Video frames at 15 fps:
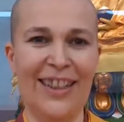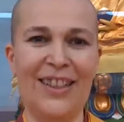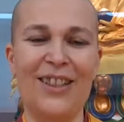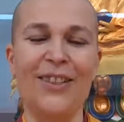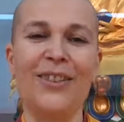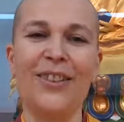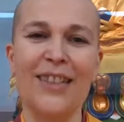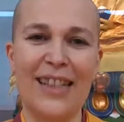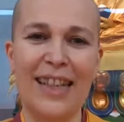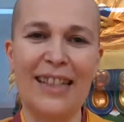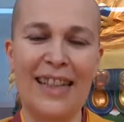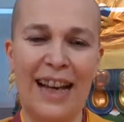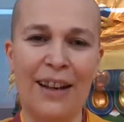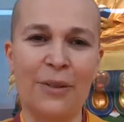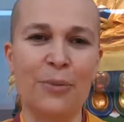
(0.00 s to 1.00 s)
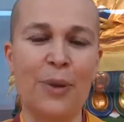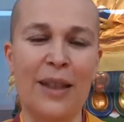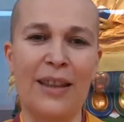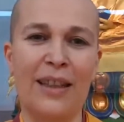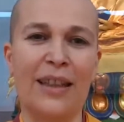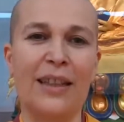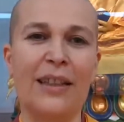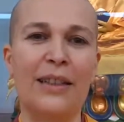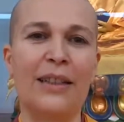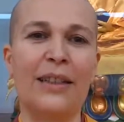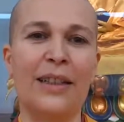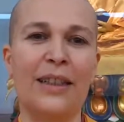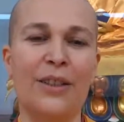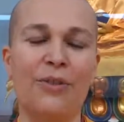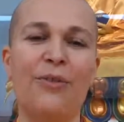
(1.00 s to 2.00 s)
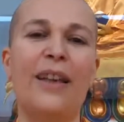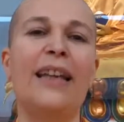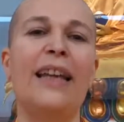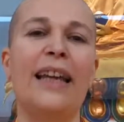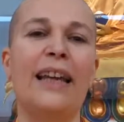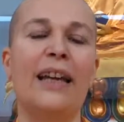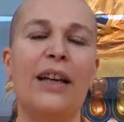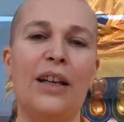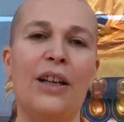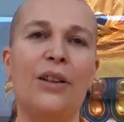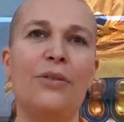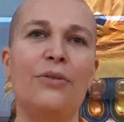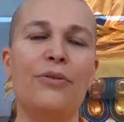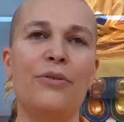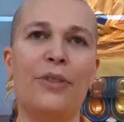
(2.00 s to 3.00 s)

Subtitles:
do you sit down with the feeling of